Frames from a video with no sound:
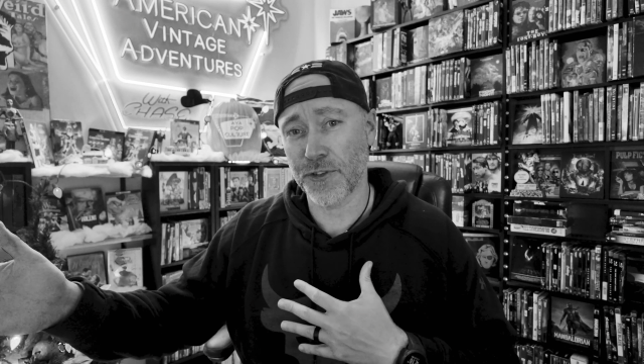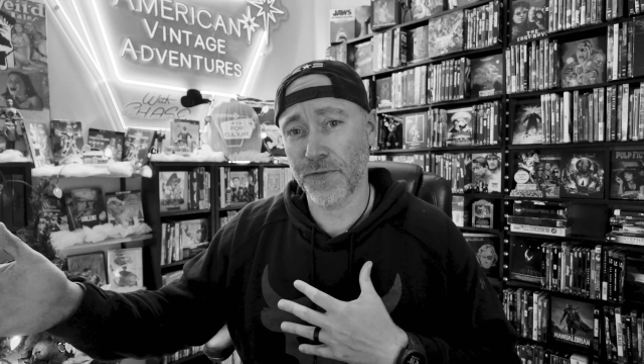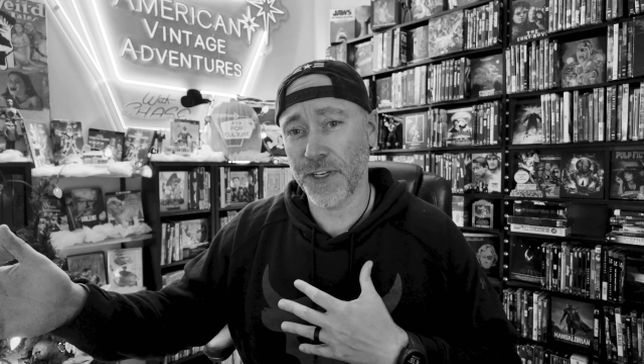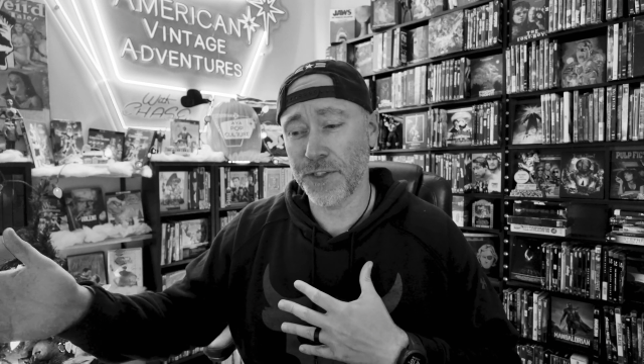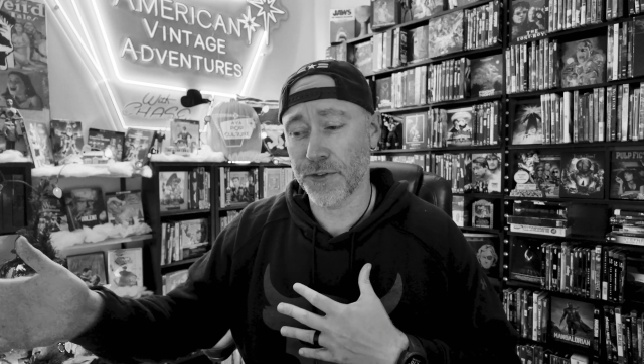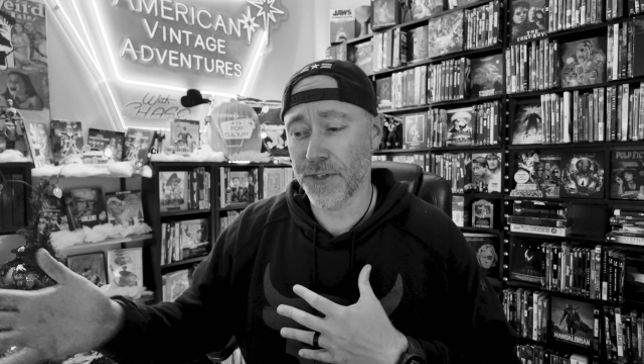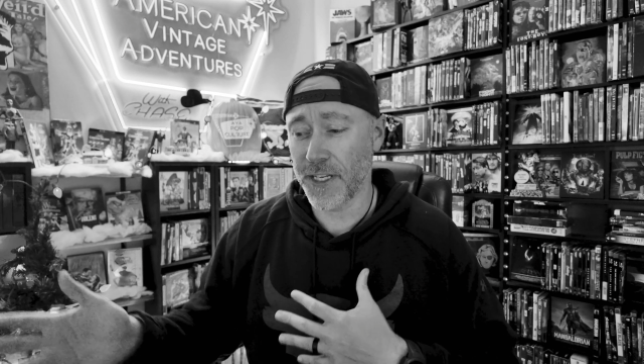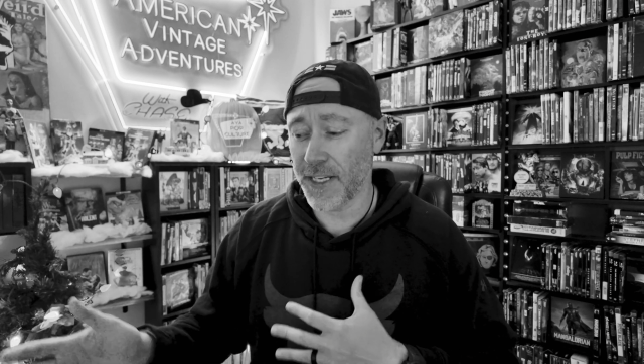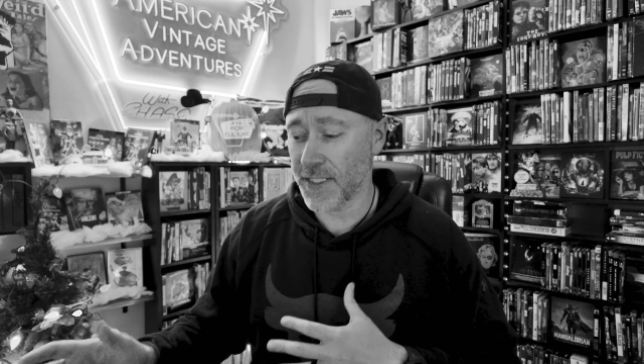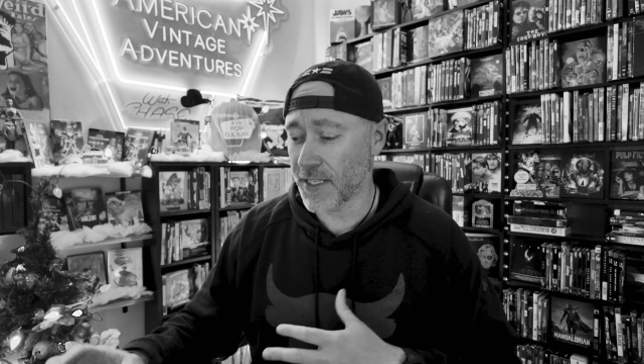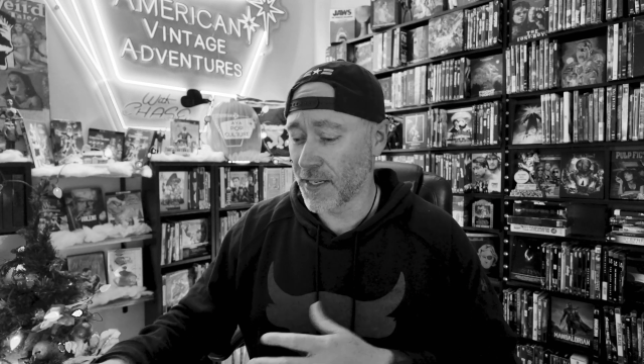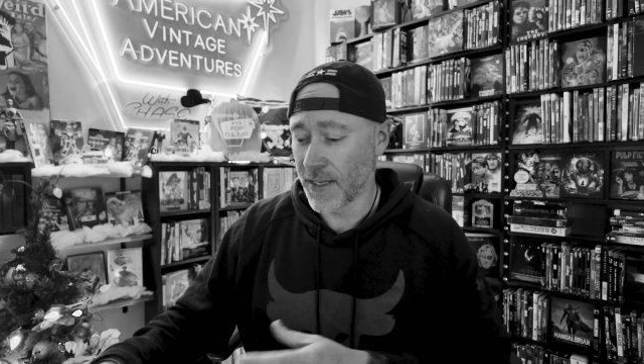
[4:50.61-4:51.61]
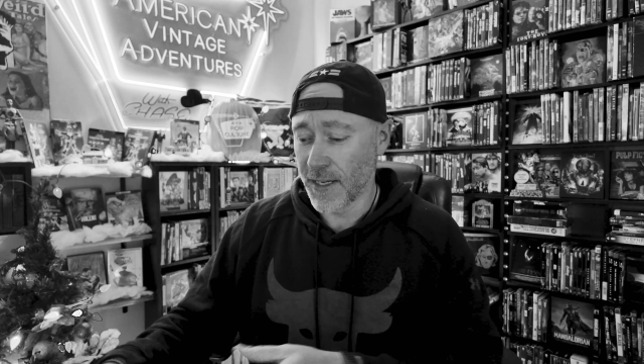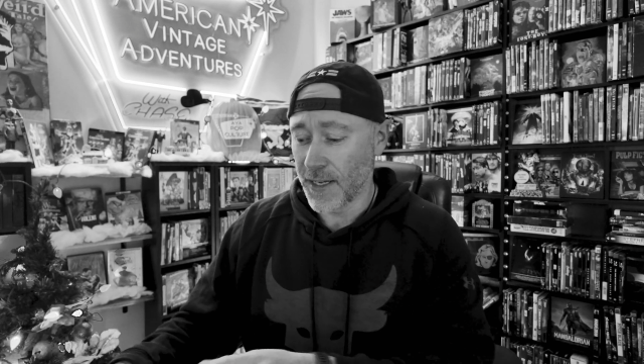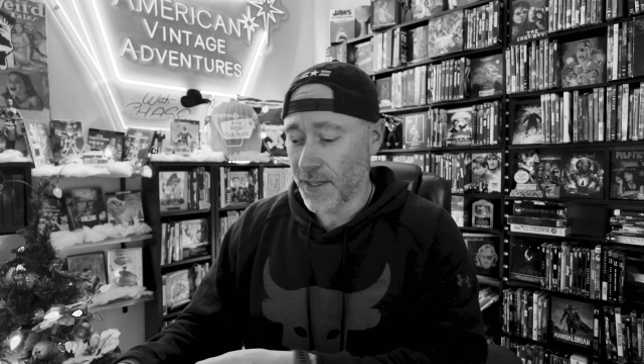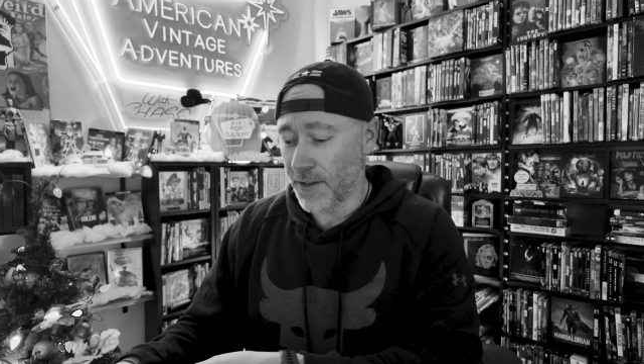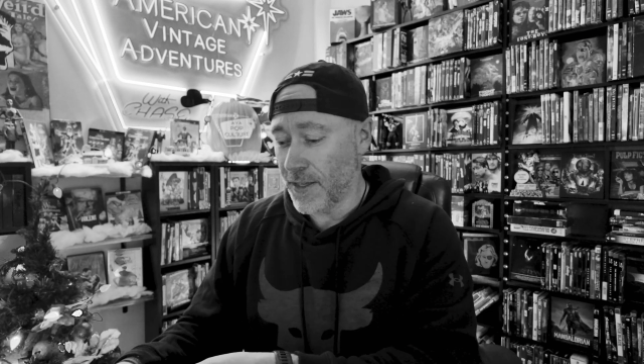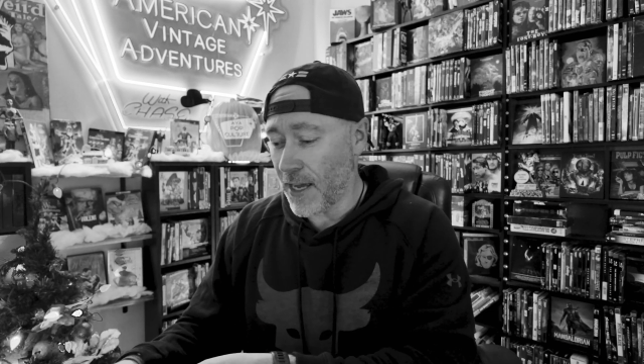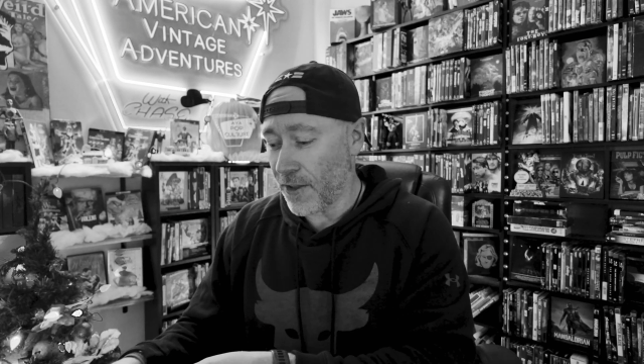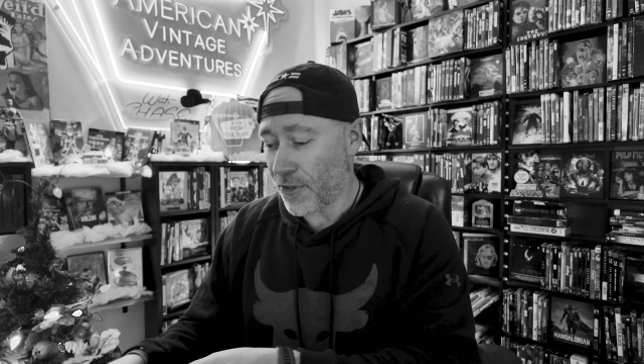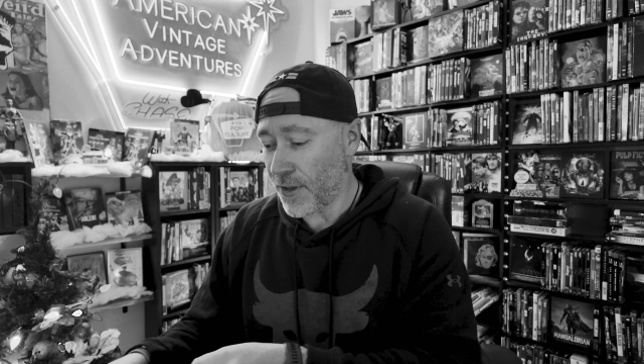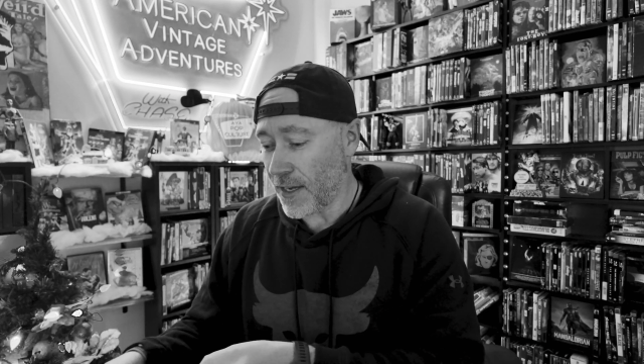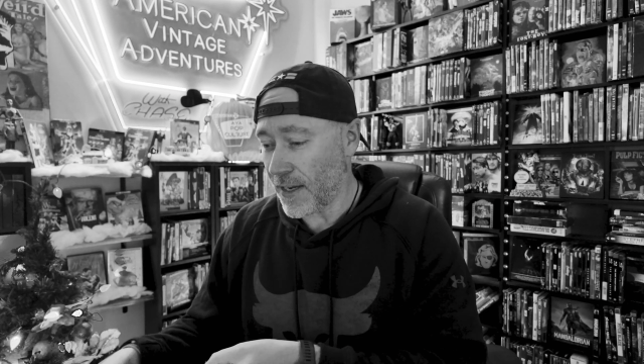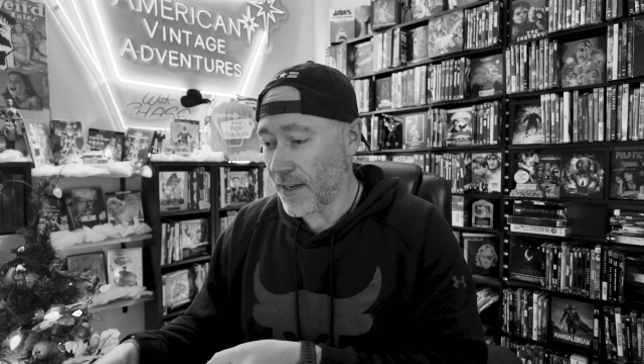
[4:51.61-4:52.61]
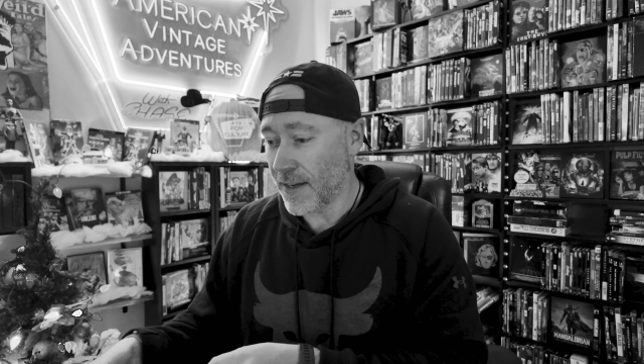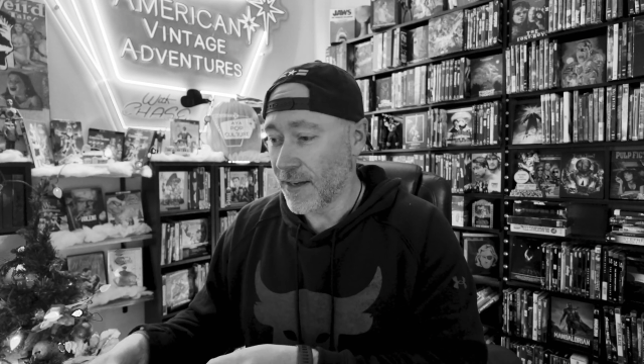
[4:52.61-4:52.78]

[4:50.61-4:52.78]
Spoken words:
feature disc. Nothing